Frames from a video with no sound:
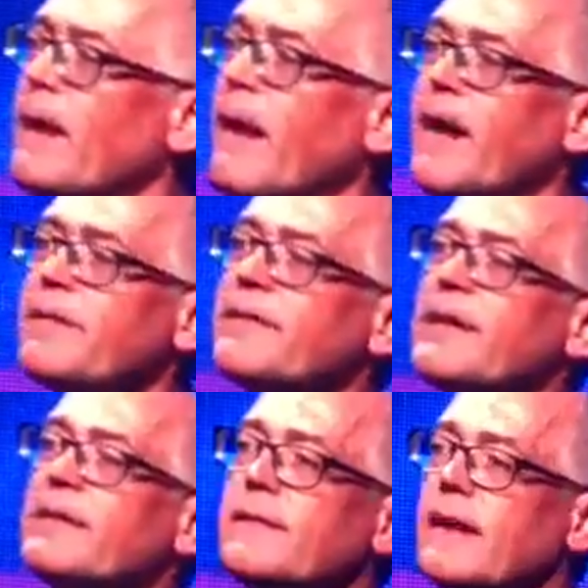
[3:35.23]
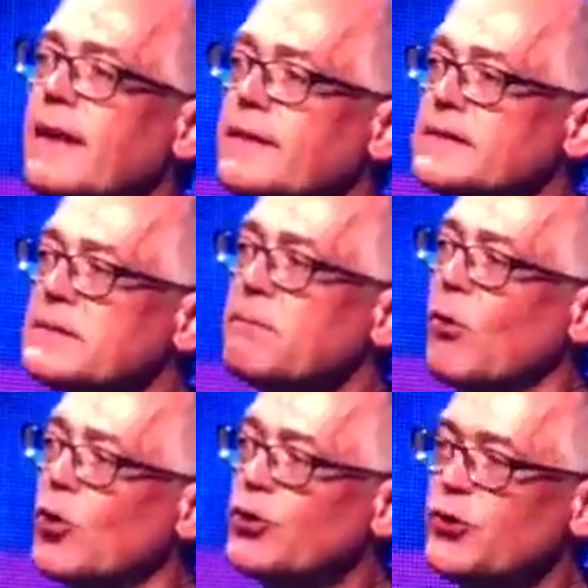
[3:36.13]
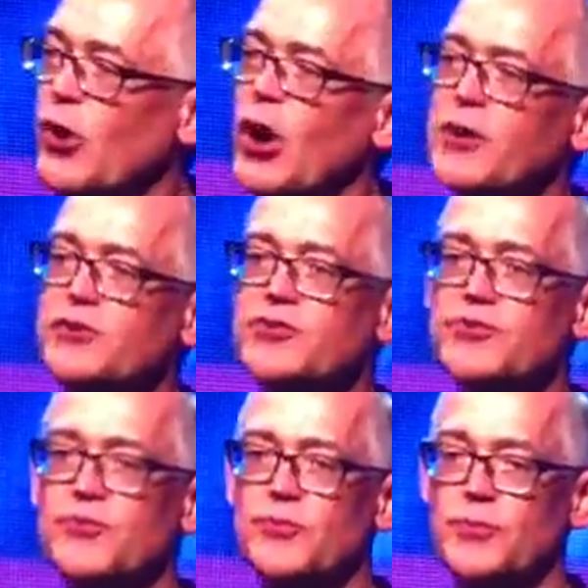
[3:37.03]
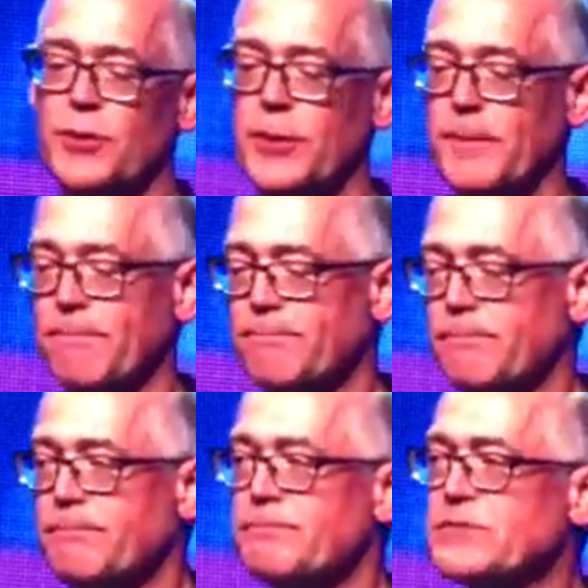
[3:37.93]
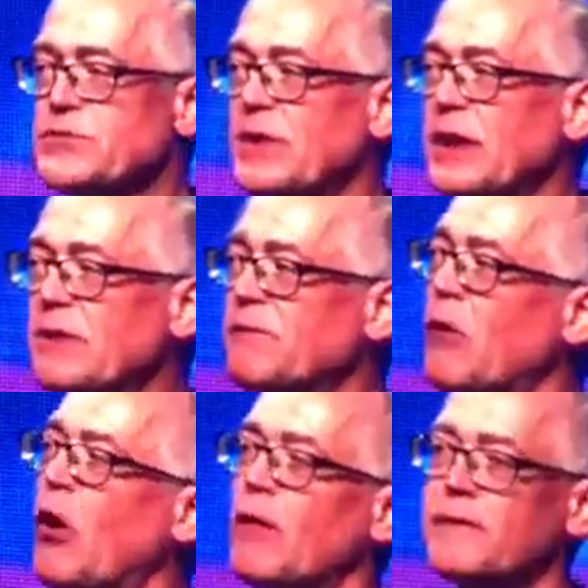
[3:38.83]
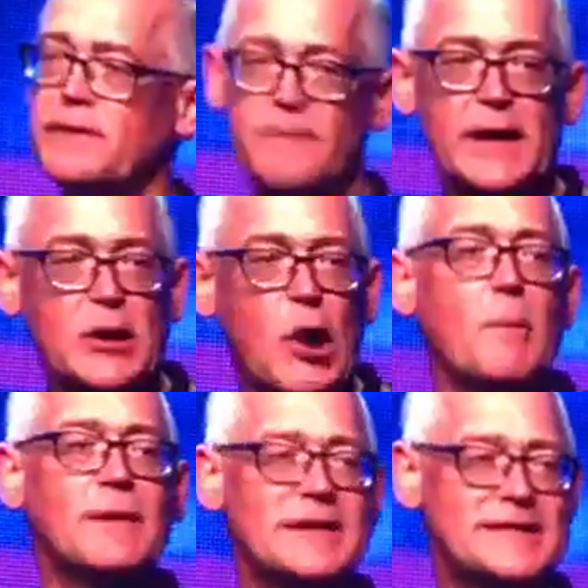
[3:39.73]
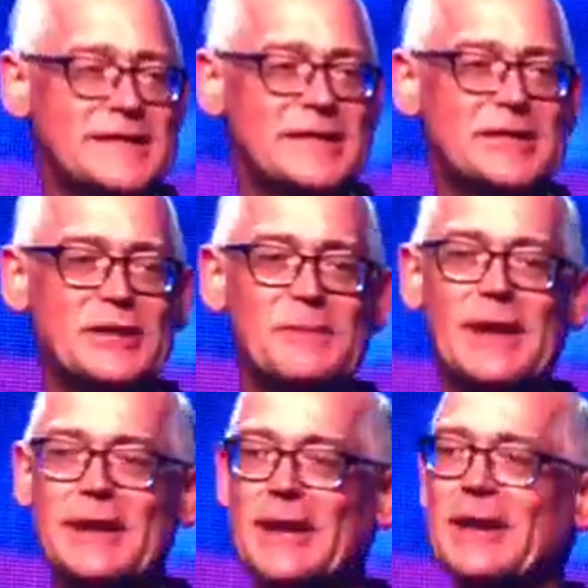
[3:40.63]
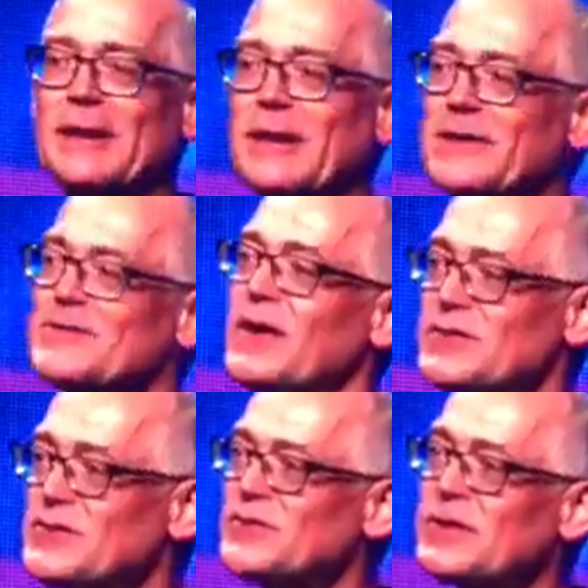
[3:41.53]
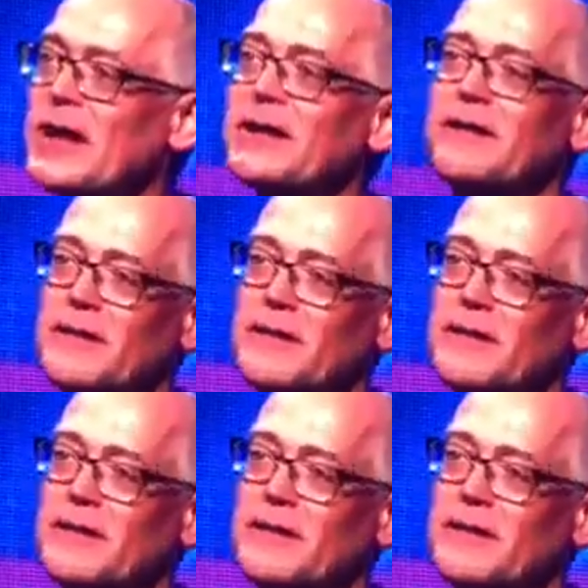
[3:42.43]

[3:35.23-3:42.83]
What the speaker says: I think that it's important not to get involved in very complex decision making and try to do that.